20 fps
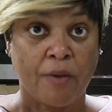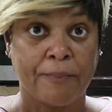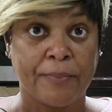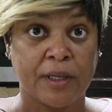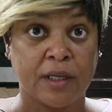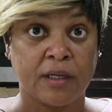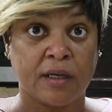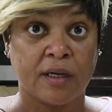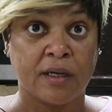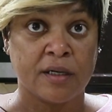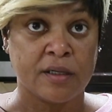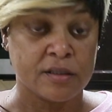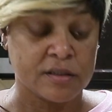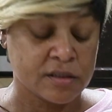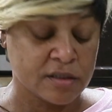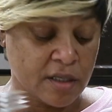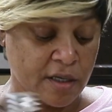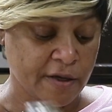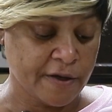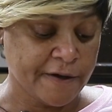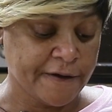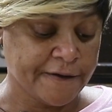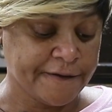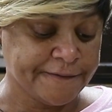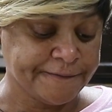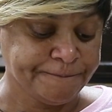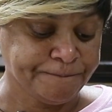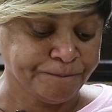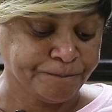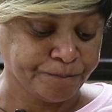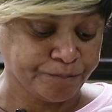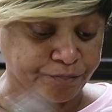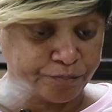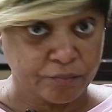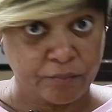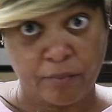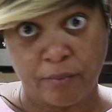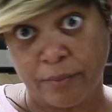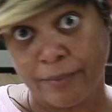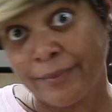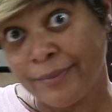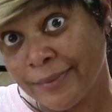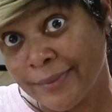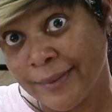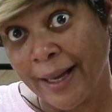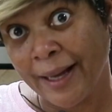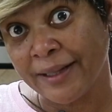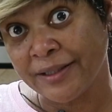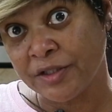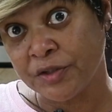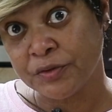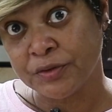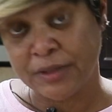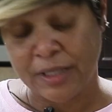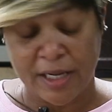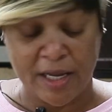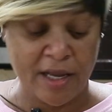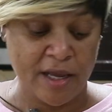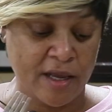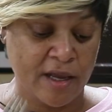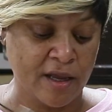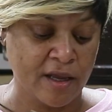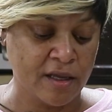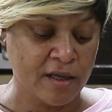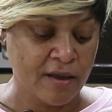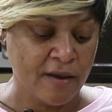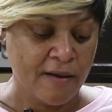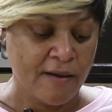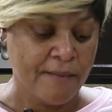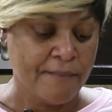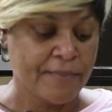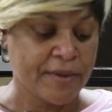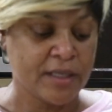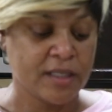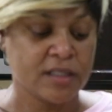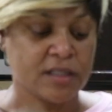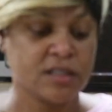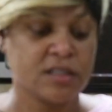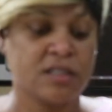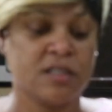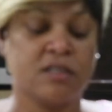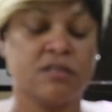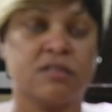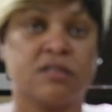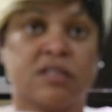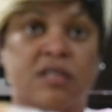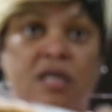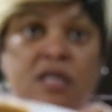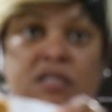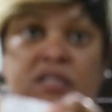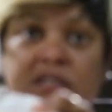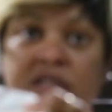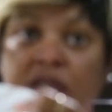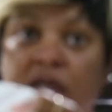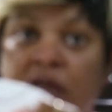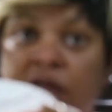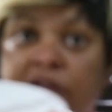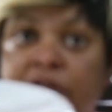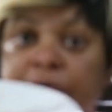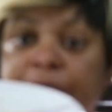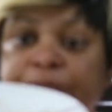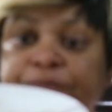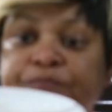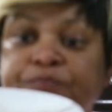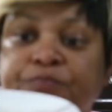because of not using egg, but it still stays together.